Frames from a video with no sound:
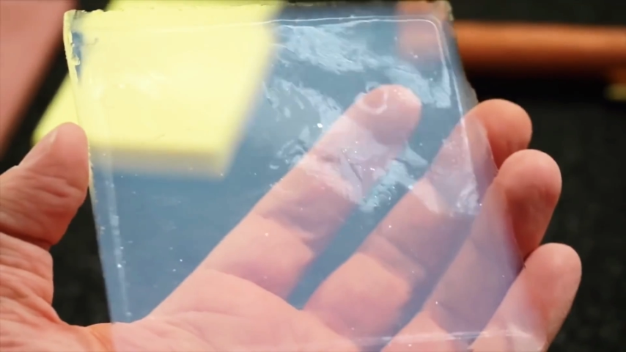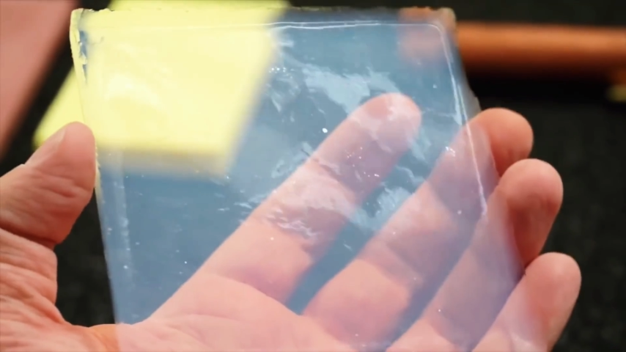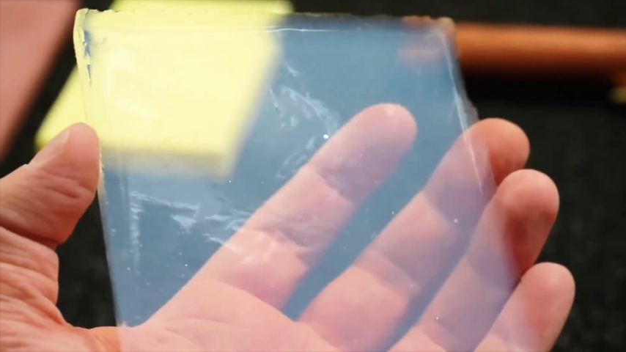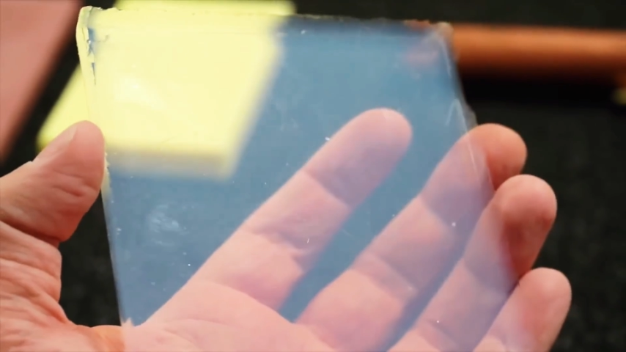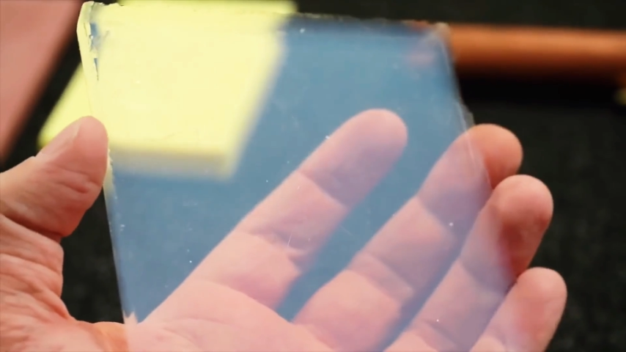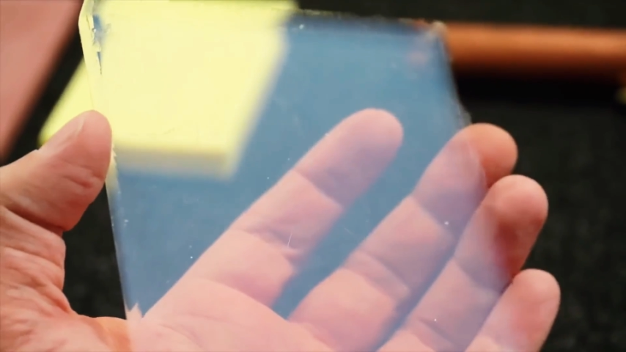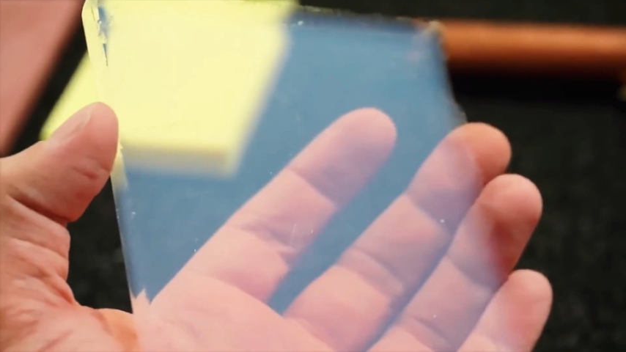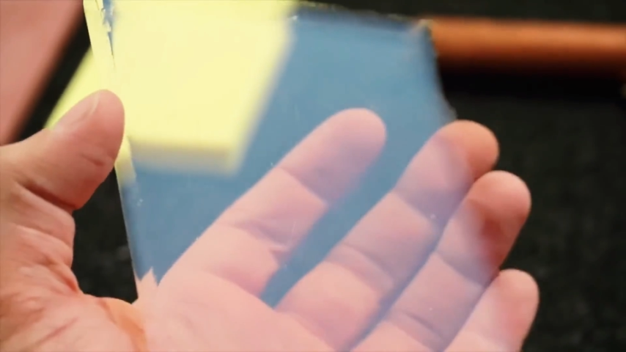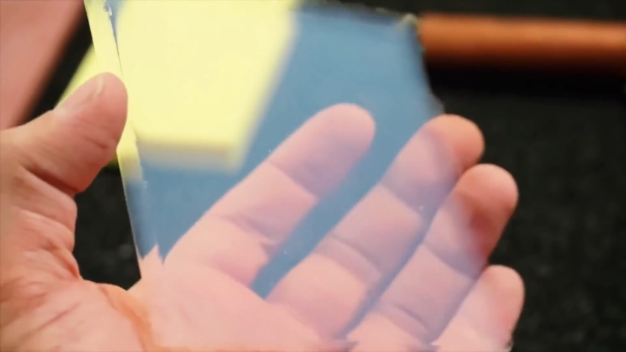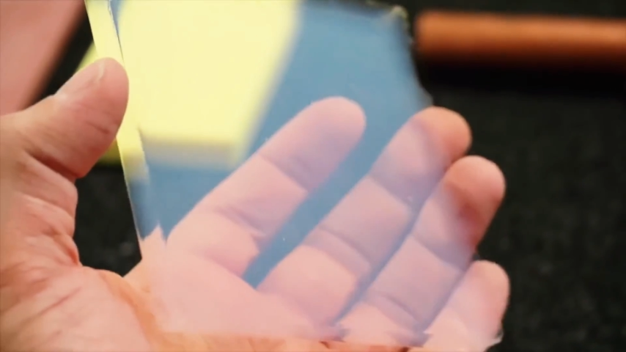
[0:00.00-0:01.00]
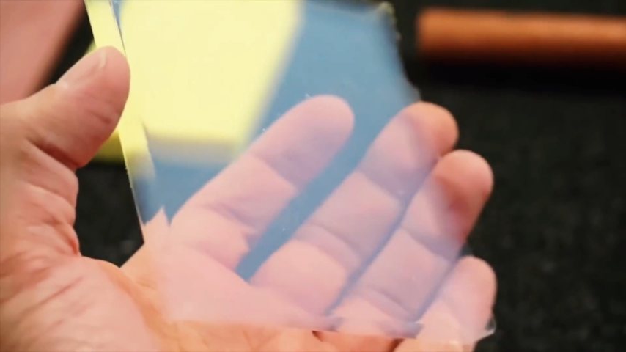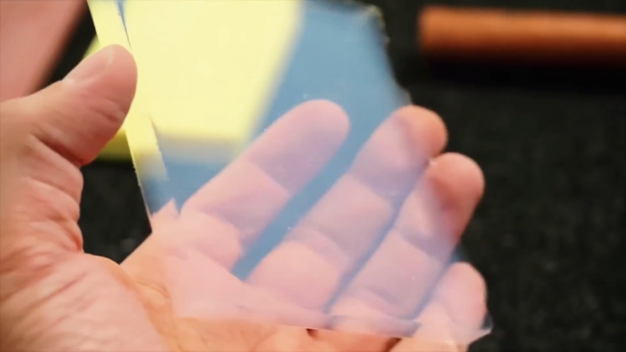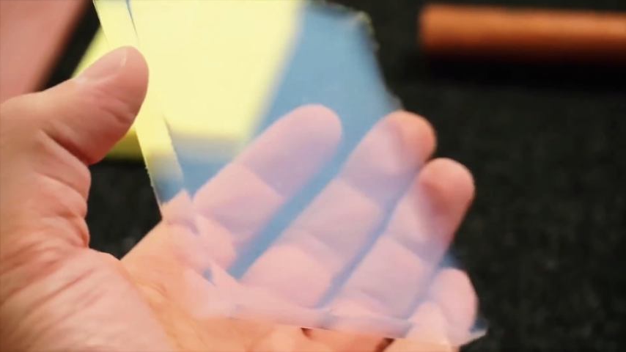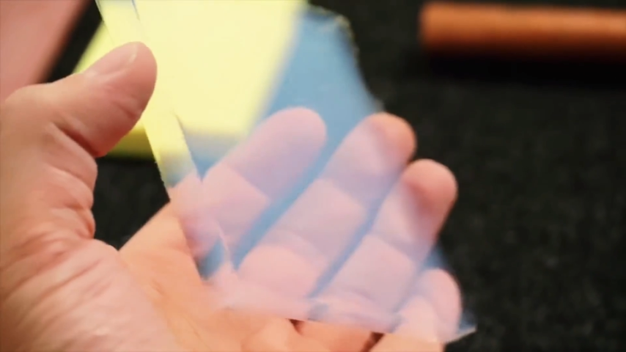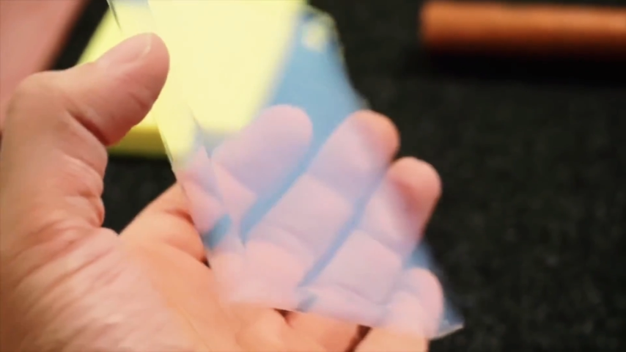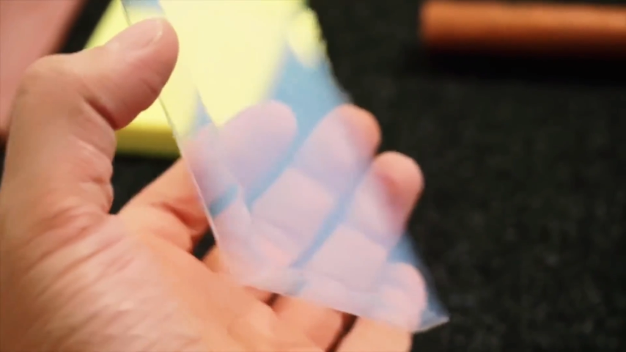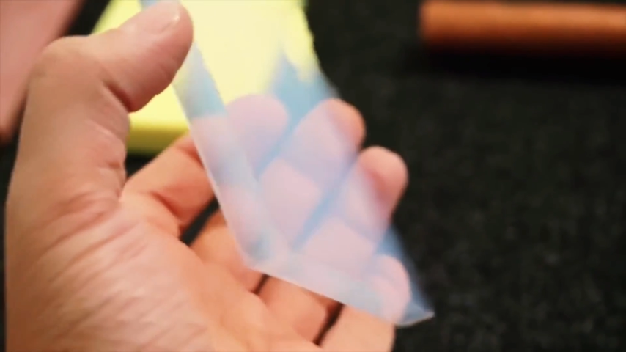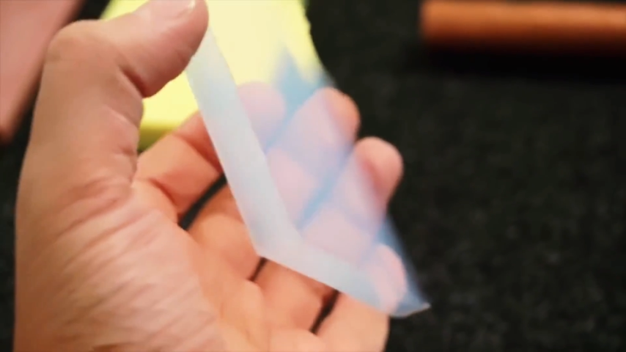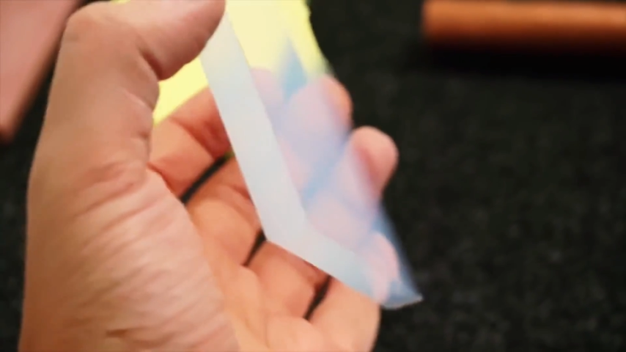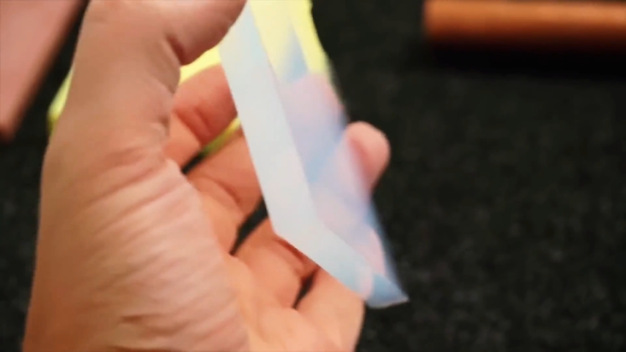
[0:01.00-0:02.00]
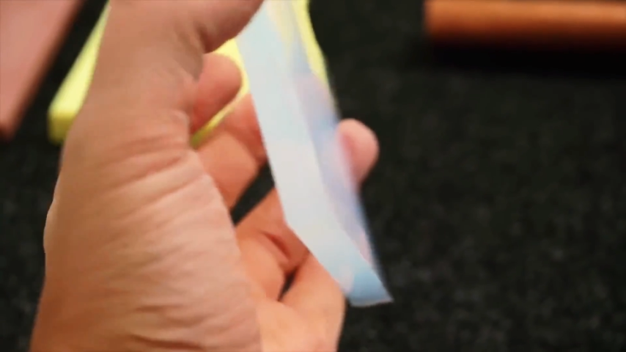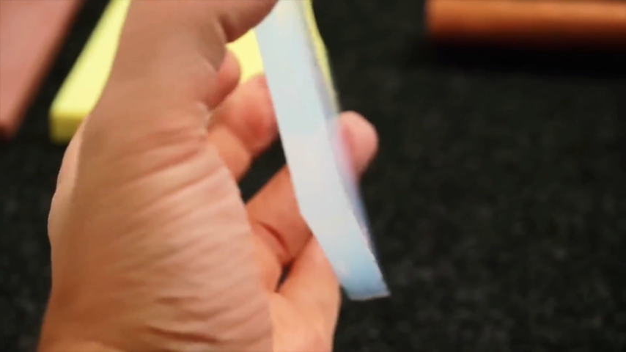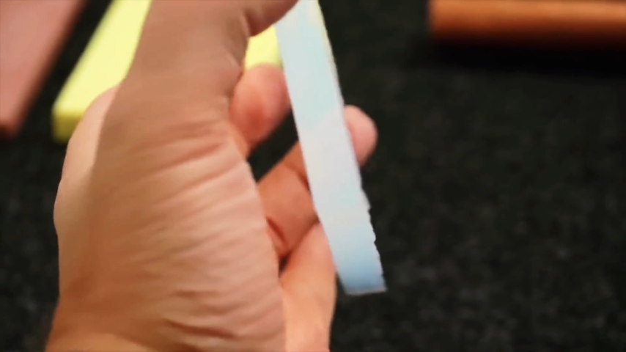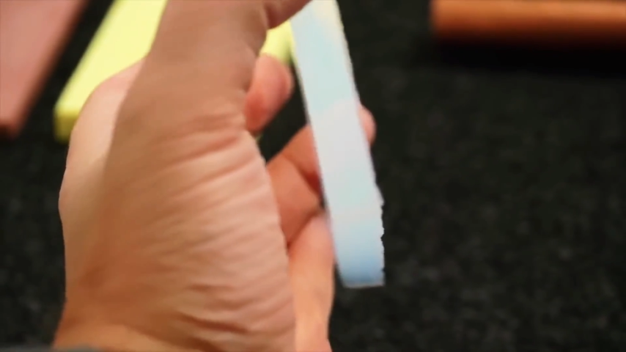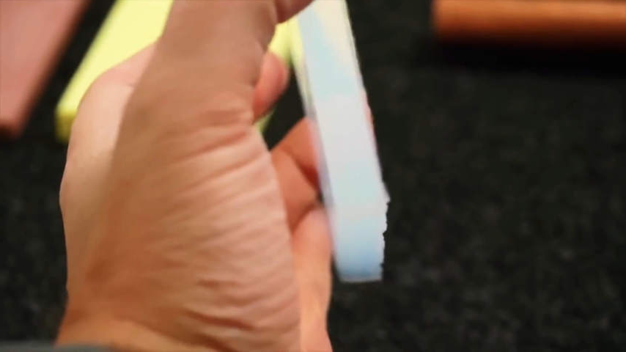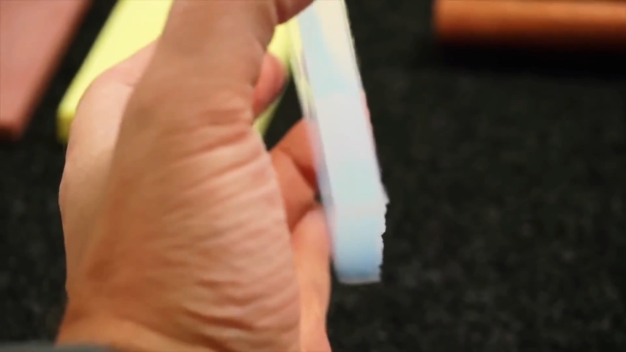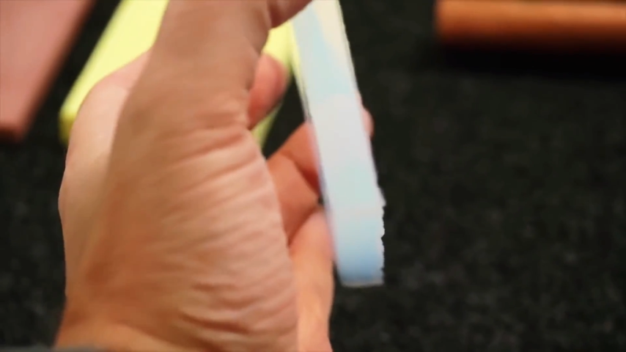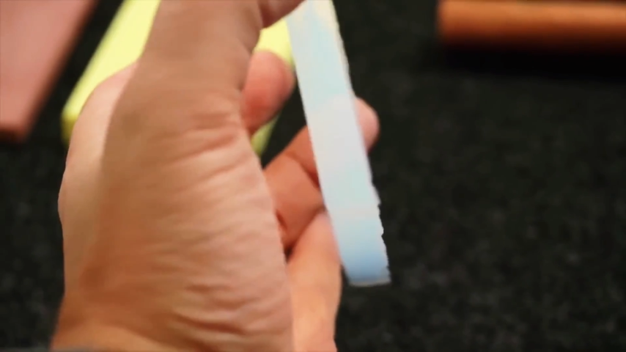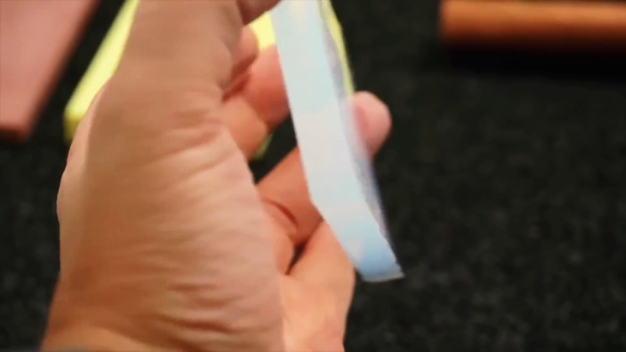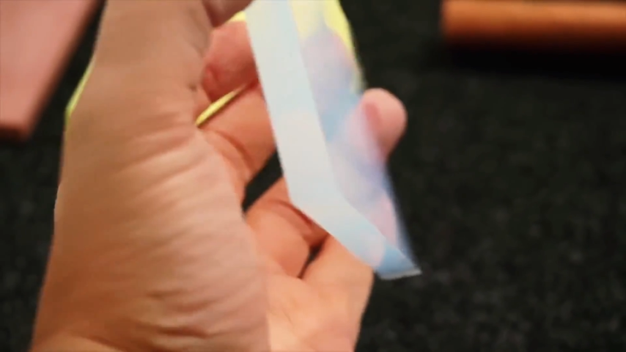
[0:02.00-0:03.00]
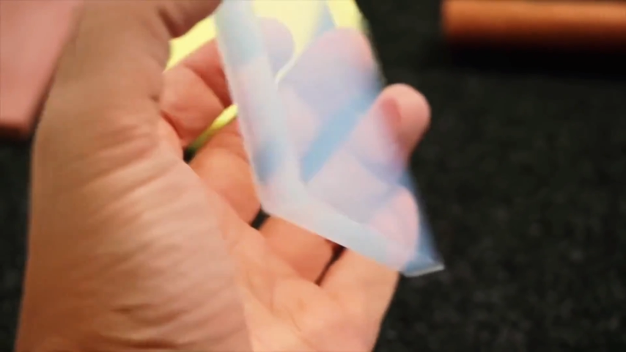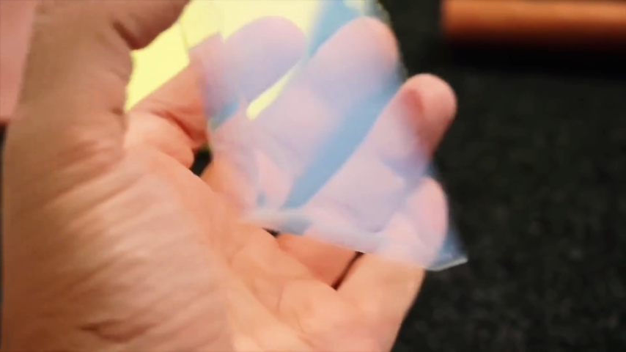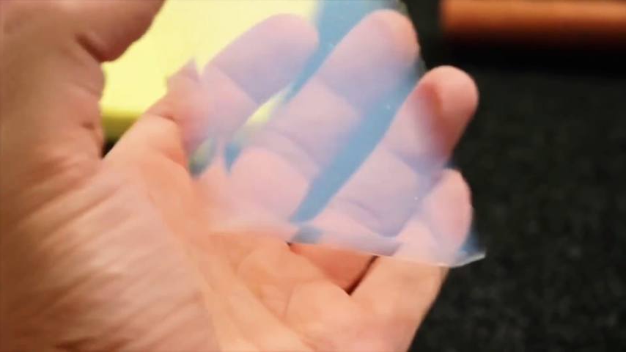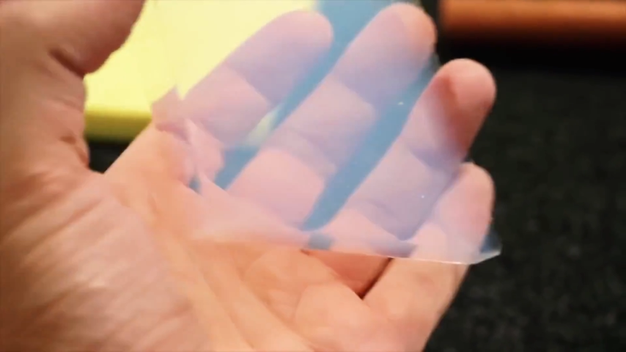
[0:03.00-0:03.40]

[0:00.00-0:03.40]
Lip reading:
Nobody's mouth can be seen.